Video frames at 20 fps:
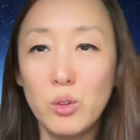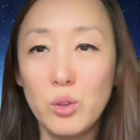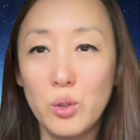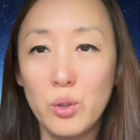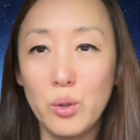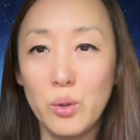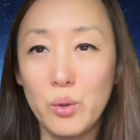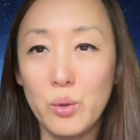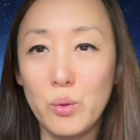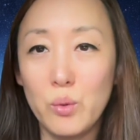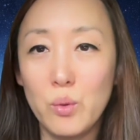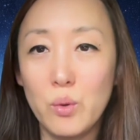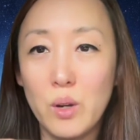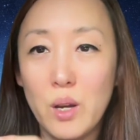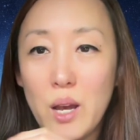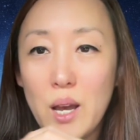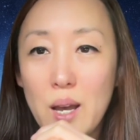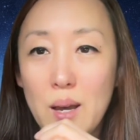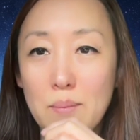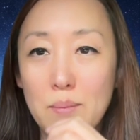to
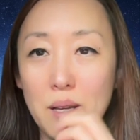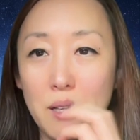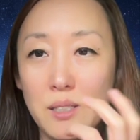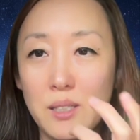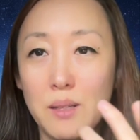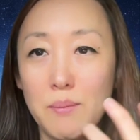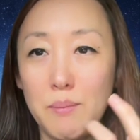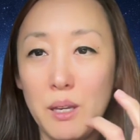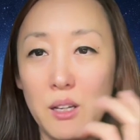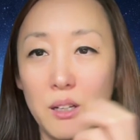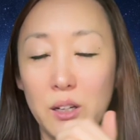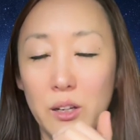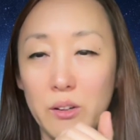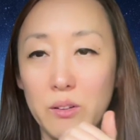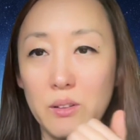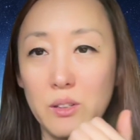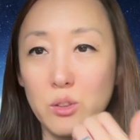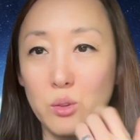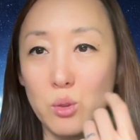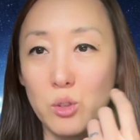estimate
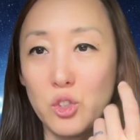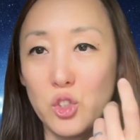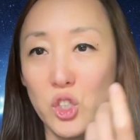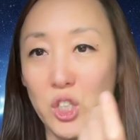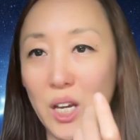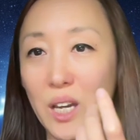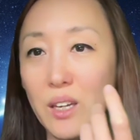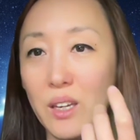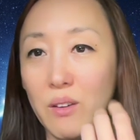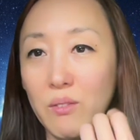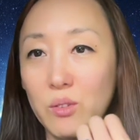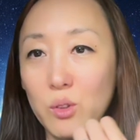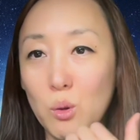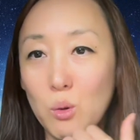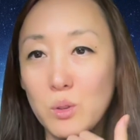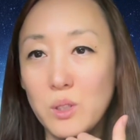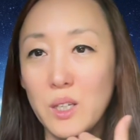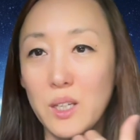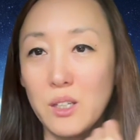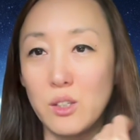clearance or check if
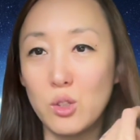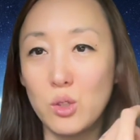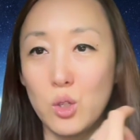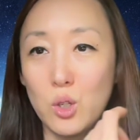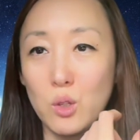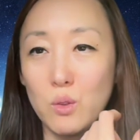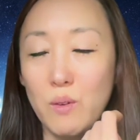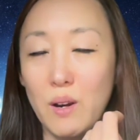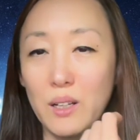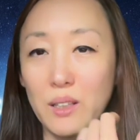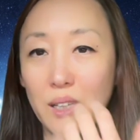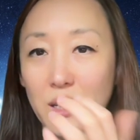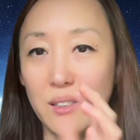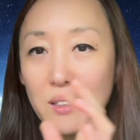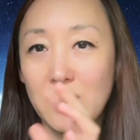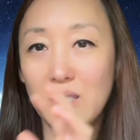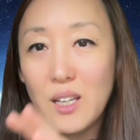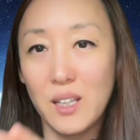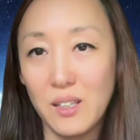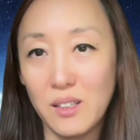dosing is correct at
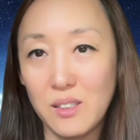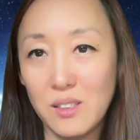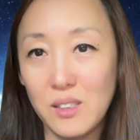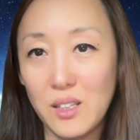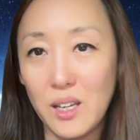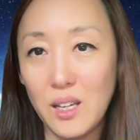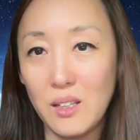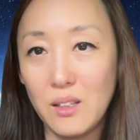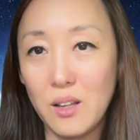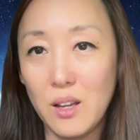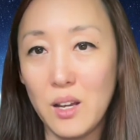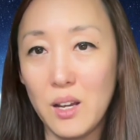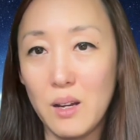steady state.